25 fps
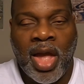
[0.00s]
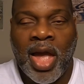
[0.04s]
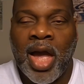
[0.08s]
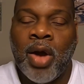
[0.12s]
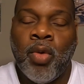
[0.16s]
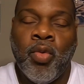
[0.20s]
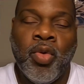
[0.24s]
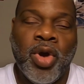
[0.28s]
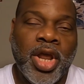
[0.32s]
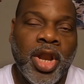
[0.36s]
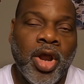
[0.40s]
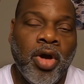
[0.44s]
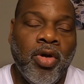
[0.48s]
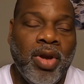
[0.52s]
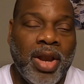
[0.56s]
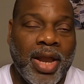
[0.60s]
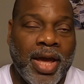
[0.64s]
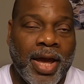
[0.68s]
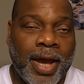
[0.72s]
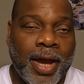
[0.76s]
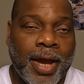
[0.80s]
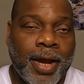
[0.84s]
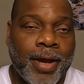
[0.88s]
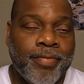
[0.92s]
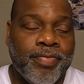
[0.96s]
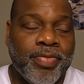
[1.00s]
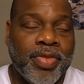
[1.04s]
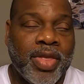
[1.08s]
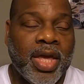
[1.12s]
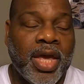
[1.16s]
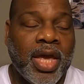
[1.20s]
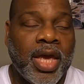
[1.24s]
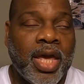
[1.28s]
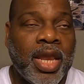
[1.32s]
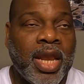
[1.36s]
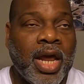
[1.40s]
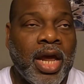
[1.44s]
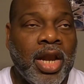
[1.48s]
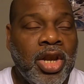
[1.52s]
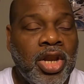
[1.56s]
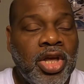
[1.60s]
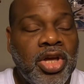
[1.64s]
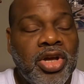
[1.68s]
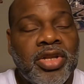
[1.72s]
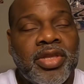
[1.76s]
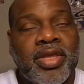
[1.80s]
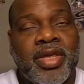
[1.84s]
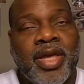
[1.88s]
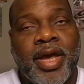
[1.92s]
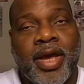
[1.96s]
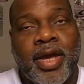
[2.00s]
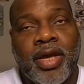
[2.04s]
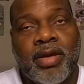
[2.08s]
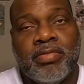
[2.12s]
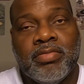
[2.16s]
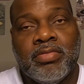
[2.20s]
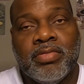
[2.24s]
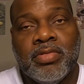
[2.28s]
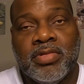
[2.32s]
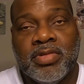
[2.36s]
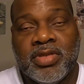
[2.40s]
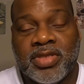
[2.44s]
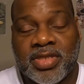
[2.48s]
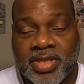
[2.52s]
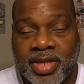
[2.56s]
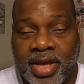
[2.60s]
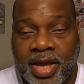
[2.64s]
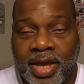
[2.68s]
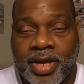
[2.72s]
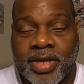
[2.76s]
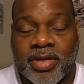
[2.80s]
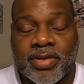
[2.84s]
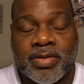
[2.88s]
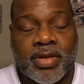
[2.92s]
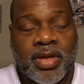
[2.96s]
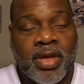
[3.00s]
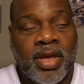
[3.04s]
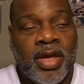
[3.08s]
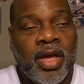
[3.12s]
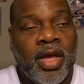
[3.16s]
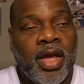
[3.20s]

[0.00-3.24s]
I went online and I looked at steaks.